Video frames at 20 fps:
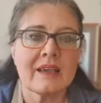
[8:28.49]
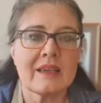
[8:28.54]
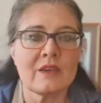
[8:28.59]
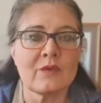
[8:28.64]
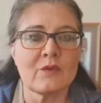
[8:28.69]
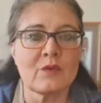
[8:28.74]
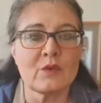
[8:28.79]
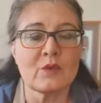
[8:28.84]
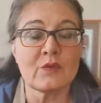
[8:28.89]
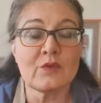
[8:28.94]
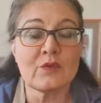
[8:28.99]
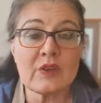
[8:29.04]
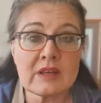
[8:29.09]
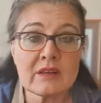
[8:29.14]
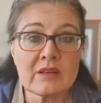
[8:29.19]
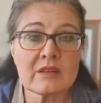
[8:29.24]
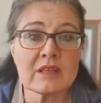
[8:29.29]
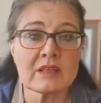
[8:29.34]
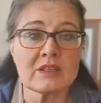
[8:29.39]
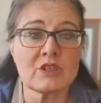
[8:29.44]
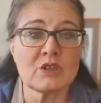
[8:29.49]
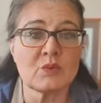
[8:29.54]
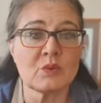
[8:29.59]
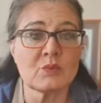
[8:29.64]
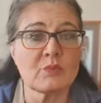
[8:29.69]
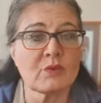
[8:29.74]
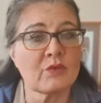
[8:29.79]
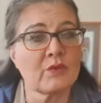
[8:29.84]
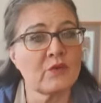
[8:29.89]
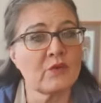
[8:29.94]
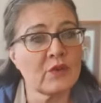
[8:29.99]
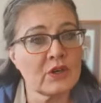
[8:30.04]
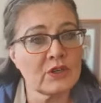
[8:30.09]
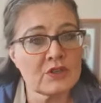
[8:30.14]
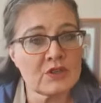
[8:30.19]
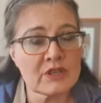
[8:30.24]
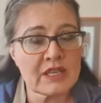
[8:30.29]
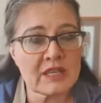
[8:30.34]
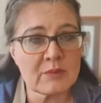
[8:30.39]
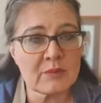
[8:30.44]
If you feel that you would prefer
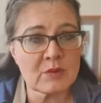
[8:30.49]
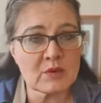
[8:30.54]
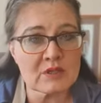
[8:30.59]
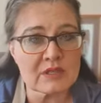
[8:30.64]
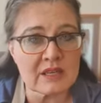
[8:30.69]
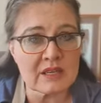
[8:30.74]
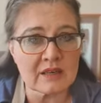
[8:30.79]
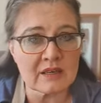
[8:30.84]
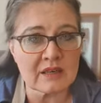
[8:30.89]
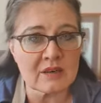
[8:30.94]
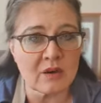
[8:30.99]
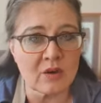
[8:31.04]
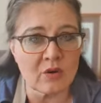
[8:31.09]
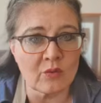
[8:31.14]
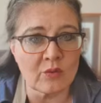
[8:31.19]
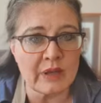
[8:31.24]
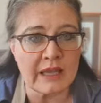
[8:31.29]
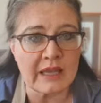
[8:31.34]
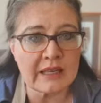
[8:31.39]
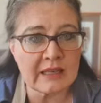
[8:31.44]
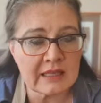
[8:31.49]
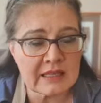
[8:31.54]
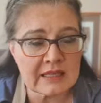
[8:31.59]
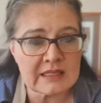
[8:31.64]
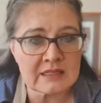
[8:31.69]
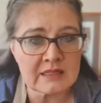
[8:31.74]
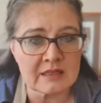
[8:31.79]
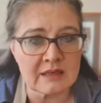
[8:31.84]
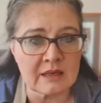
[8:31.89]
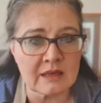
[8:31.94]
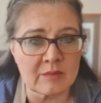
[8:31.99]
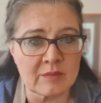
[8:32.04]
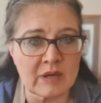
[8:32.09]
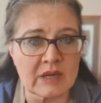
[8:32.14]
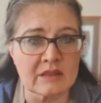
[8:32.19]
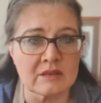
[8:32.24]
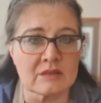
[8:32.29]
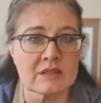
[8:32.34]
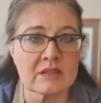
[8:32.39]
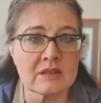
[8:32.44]
to keep your son at home in this time
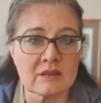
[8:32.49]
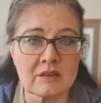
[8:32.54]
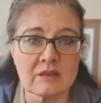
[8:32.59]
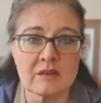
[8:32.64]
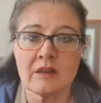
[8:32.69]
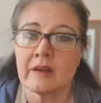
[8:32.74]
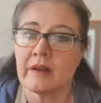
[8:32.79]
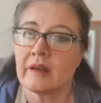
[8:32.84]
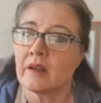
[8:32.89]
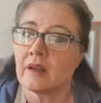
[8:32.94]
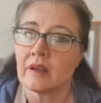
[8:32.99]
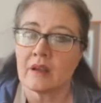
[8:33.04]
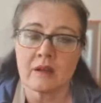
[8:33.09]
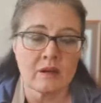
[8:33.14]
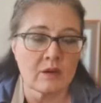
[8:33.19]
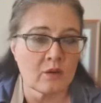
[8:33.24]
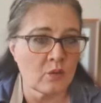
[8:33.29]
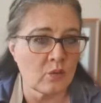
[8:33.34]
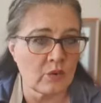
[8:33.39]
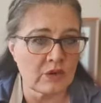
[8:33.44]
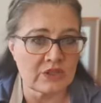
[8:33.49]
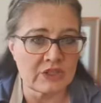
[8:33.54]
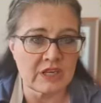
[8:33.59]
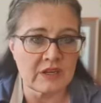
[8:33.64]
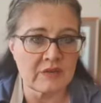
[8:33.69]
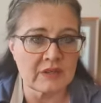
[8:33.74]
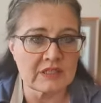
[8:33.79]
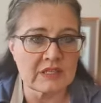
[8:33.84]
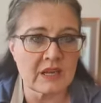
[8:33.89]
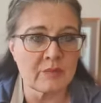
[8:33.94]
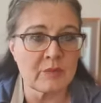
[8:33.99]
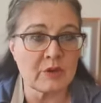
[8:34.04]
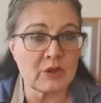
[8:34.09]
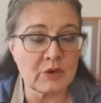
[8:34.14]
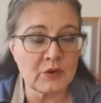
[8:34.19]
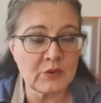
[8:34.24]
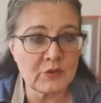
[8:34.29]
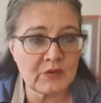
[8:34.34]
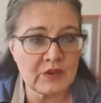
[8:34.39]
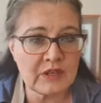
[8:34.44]
until whichever time
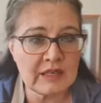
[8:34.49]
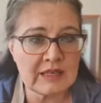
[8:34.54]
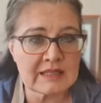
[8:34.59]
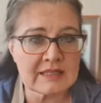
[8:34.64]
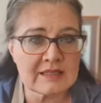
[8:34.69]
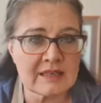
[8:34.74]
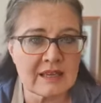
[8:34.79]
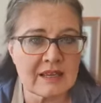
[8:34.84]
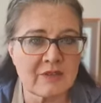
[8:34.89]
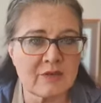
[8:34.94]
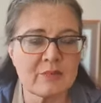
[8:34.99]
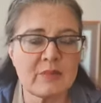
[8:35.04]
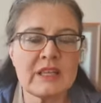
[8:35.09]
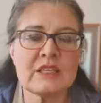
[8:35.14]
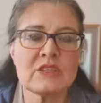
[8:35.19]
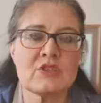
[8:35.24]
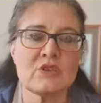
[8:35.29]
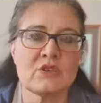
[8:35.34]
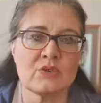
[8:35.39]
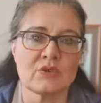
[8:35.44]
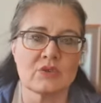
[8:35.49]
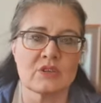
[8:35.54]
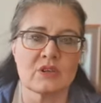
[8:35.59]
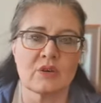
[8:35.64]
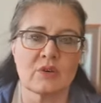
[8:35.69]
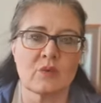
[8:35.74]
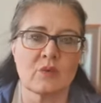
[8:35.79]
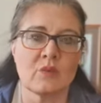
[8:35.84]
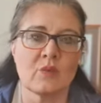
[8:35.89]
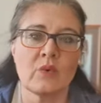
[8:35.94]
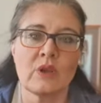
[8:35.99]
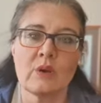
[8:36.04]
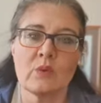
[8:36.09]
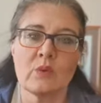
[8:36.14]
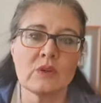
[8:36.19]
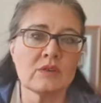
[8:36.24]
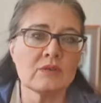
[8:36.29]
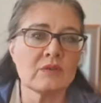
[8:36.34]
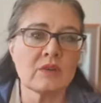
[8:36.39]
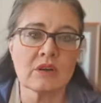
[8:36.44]
you feel is safe, please do so. We
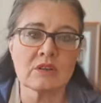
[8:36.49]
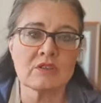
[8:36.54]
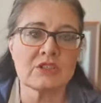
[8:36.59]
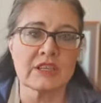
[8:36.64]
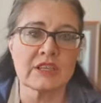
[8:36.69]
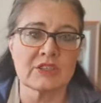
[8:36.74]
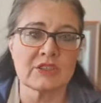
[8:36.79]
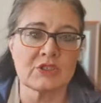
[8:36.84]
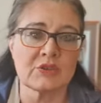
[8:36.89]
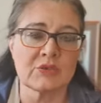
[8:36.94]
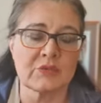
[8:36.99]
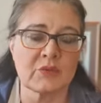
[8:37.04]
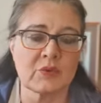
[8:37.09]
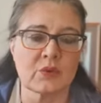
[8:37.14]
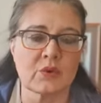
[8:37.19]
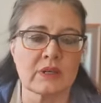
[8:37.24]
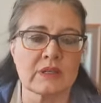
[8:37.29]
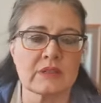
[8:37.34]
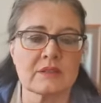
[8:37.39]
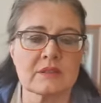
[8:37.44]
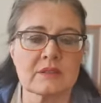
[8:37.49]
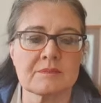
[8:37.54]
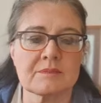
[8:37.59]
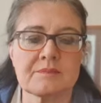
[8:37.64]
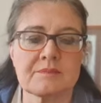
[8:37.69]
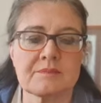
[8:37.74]
will not judge you for it.